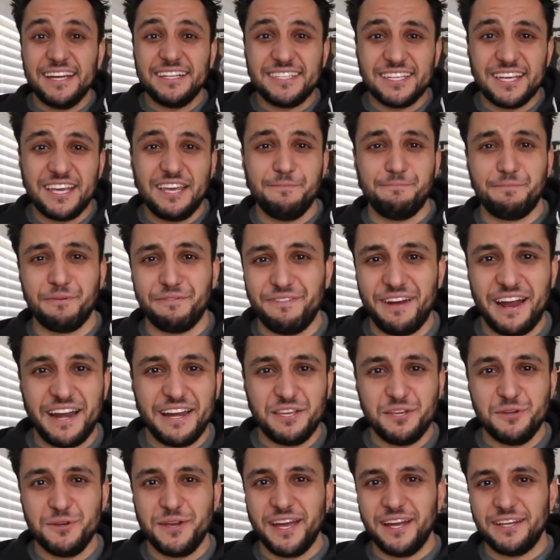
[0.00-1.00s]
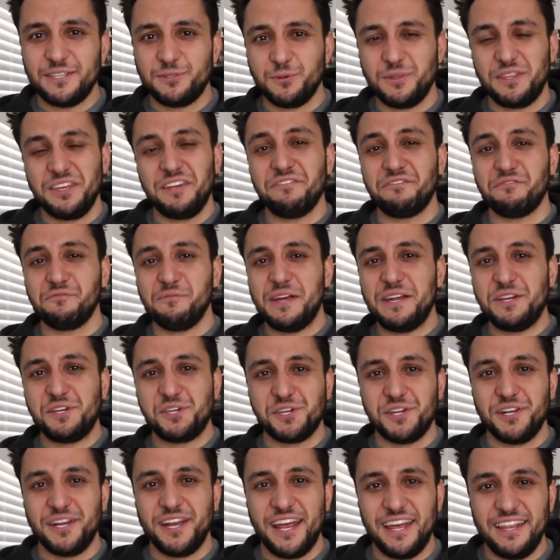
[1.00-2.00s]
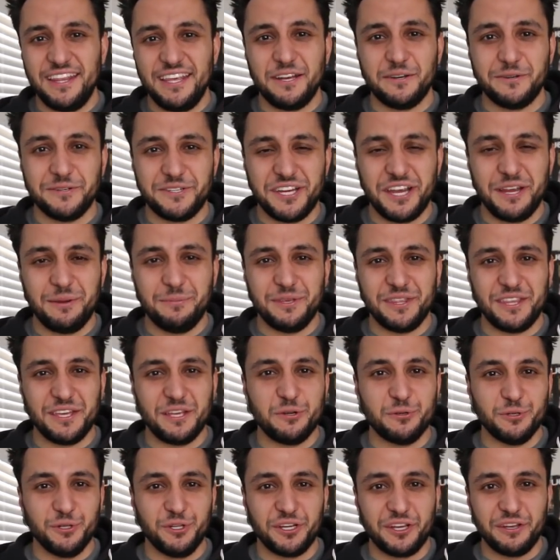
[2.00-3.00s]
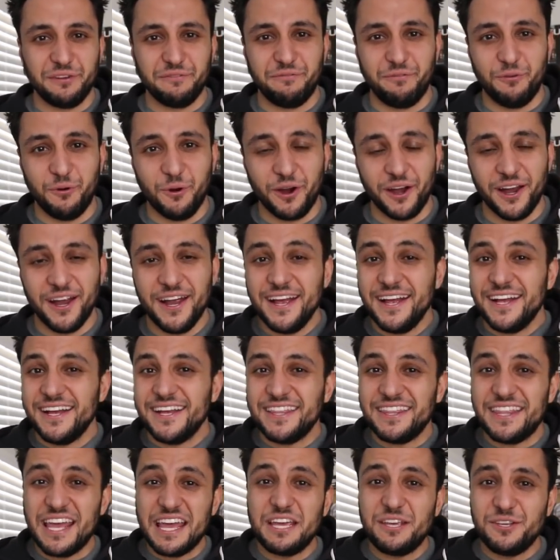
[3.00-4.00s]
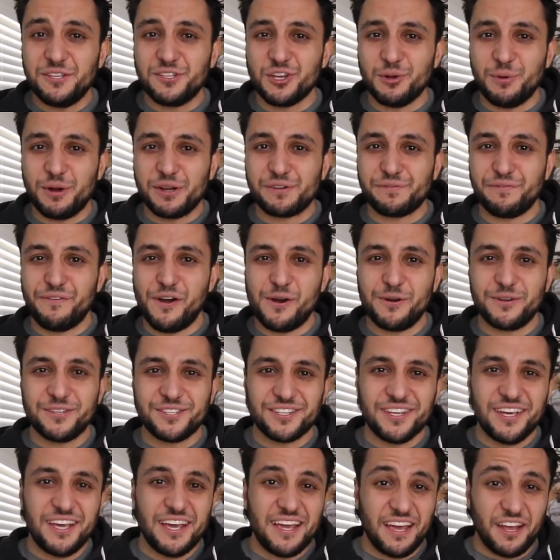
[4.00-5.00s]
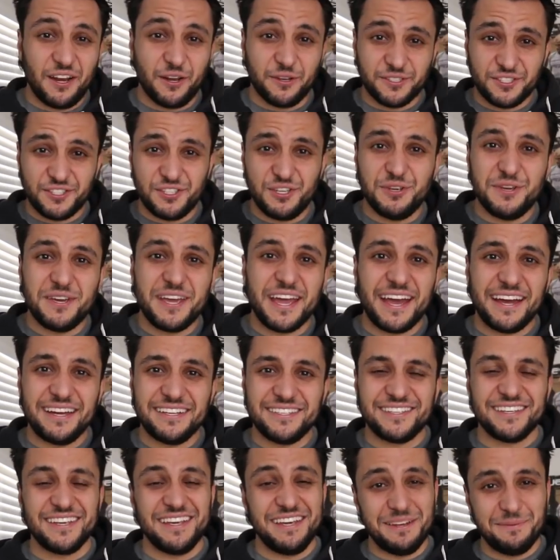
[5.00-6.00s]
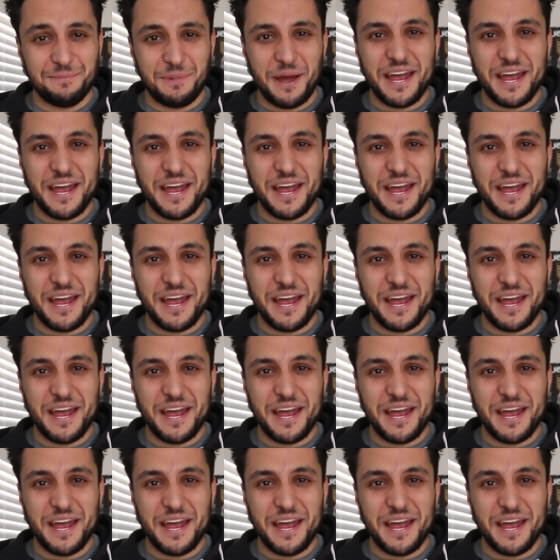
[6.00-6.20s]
get to keep providing you guys with the information and the entertainment that you're looking for. Thank you so much, folks, and I'll see you guys in